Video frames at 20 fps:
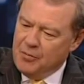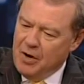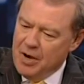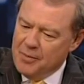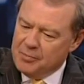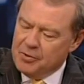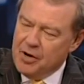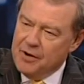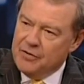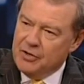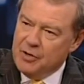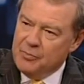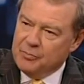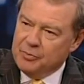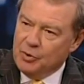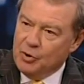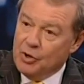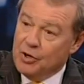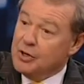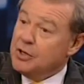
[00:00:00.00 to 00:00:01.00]
my private
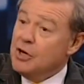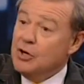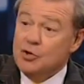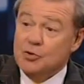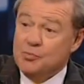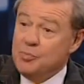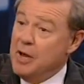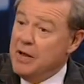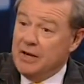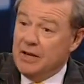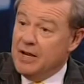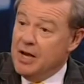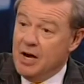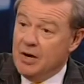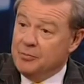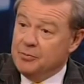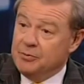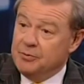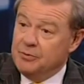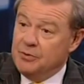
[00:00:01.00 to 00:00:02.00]
employer goes belly
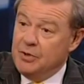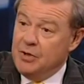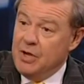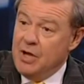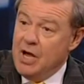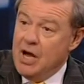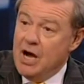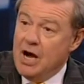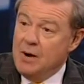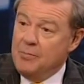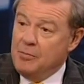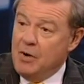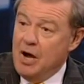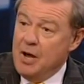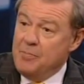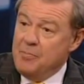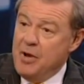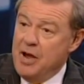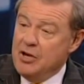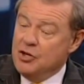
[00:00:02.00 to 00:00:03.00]
up, and
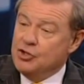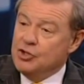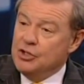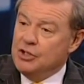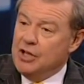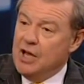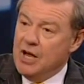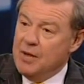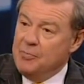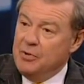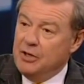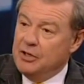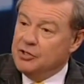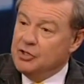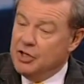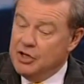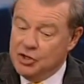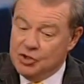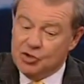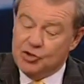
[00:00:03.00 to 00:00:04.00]
my pension
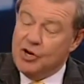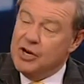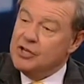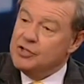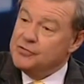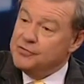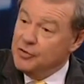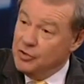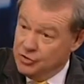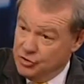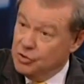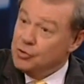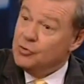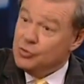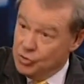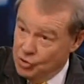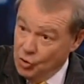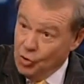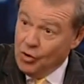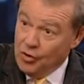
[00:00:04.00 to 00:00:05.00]
liability is transferred
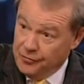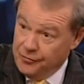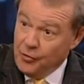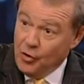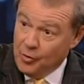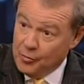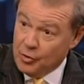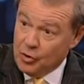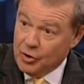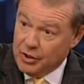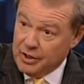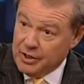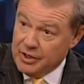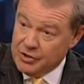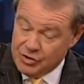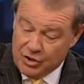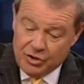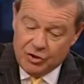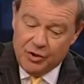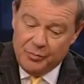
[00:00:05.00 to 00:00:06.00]
to your former
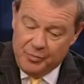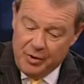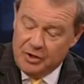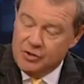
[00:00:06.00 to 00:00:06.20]
organization, the